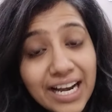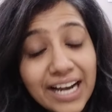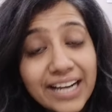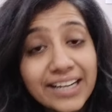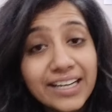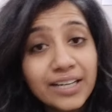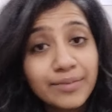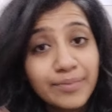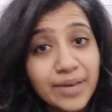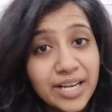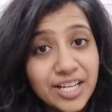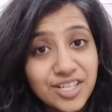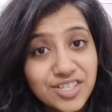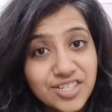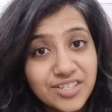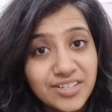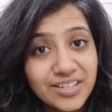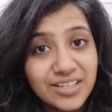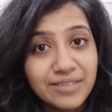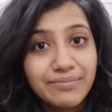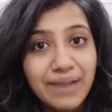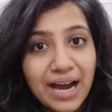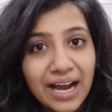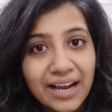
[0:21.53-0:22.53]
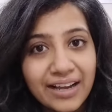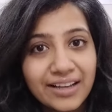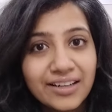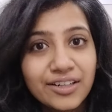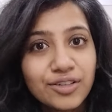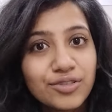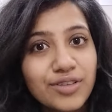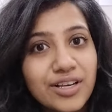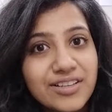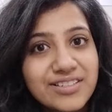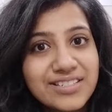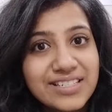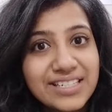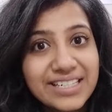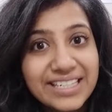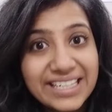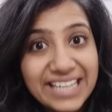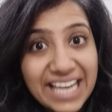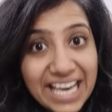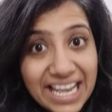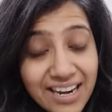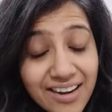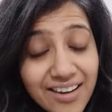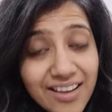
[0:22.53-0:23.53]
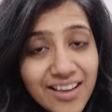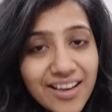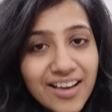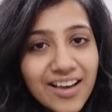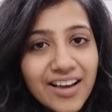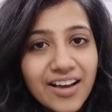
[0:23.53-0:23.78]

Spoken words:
I did my engineering back in 2010